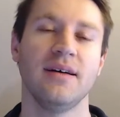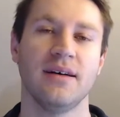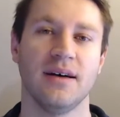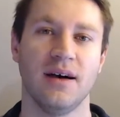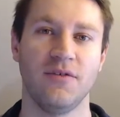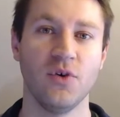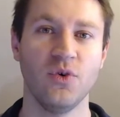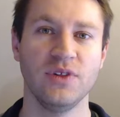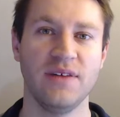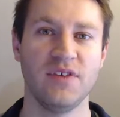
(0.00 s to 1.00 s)
Uh, if you
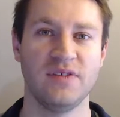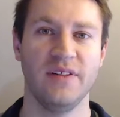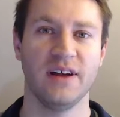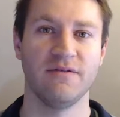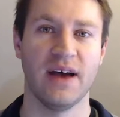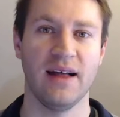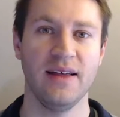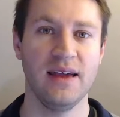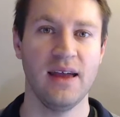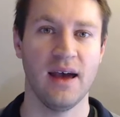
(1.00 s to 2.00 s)
live in Silicon
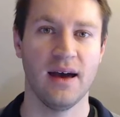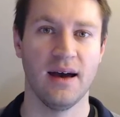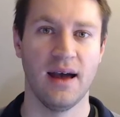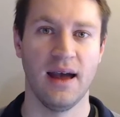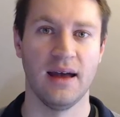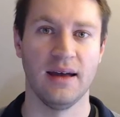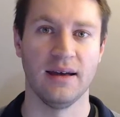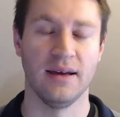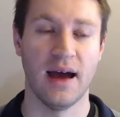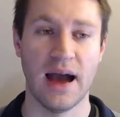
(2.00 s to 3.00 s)
Valley,
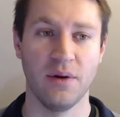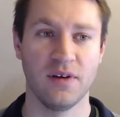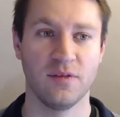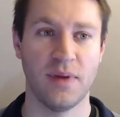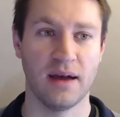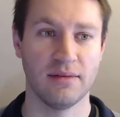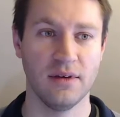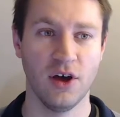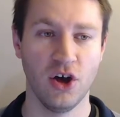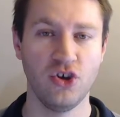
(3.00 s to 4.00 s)
uh, I would expect
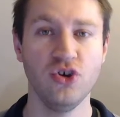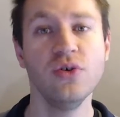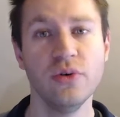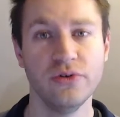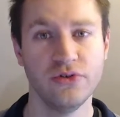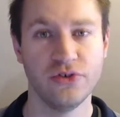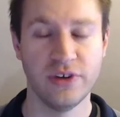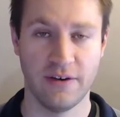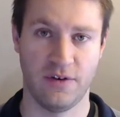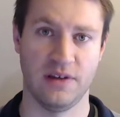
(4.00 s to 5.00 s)
a huge
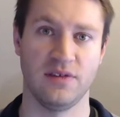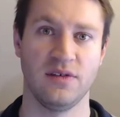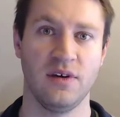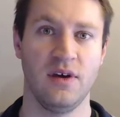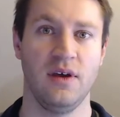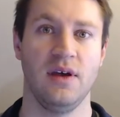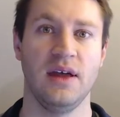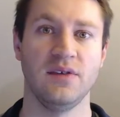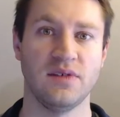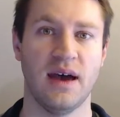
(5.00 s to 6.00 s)
difference
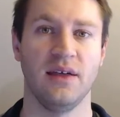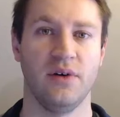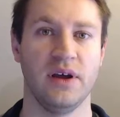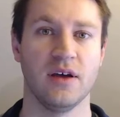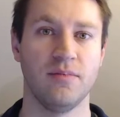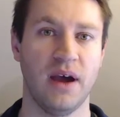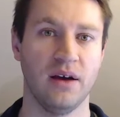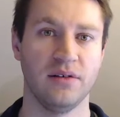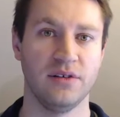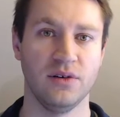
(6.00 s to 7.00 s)
in salary
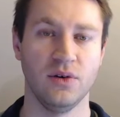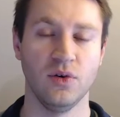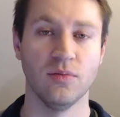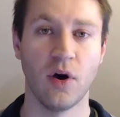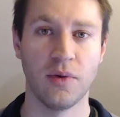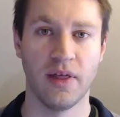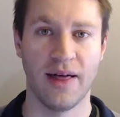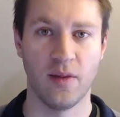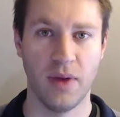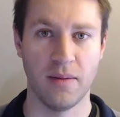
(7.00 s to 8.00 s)
compared to Mobile,
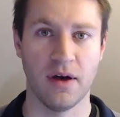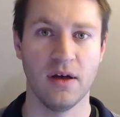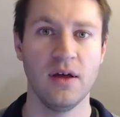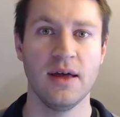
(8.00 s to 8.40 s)
Alabama.